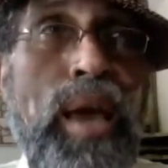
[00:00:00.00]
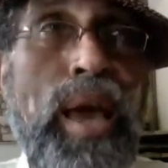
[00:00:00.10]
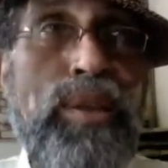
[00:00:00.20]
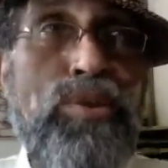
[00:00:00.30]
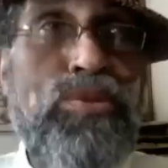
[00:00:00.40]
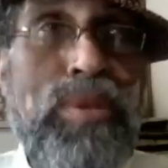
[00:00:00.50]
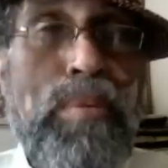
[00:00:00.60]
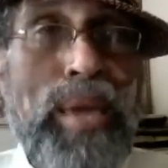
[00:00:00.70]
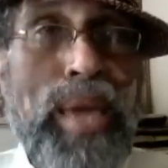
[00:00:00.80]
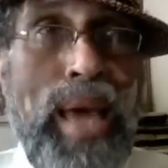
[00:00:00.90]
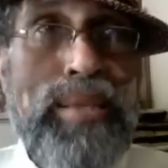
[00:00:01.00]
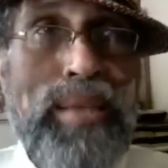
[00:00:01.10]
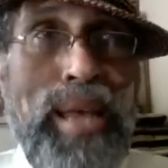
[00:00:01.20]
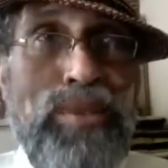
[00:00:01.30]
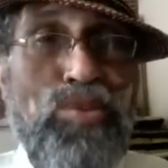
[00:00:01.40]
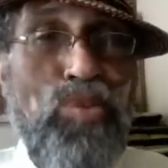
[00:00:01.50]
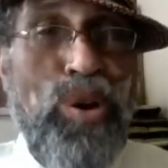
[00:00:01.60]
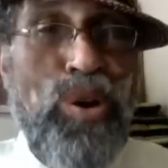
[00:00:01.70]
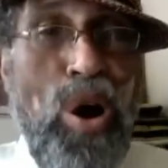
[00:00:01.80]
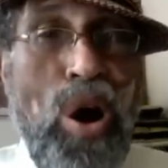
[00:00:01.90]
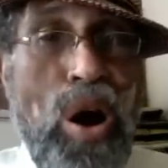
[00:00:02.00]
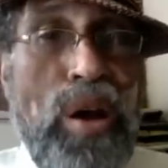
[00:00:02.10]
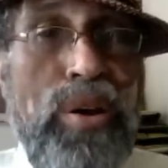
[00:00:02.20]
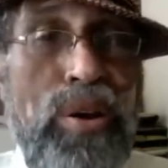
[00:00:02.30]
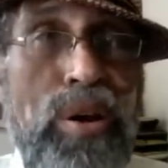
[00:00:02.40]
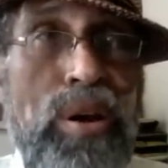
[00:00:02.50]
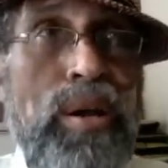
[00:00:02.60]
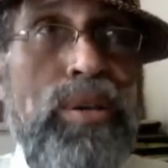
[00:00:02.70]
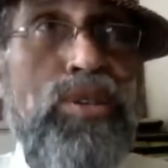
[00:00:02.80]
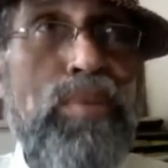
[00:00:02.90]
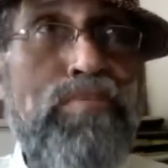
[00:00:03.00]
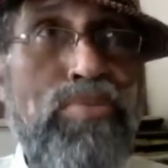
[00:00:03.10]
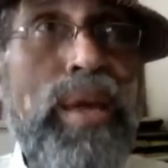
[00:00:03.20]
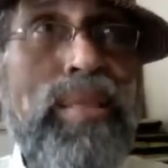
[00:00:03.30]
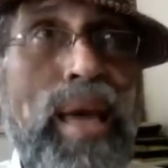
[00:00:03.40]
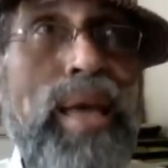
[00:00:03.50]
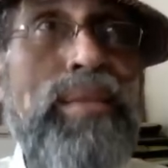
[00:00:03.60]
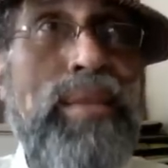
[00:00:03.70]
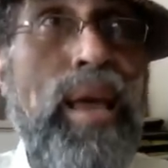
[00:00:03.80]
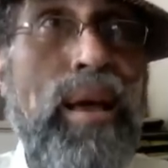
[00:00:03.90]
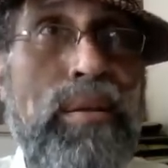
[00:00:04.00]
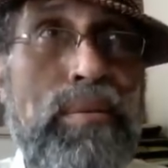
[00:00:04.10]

and your stomach acid has to work harder to break that down.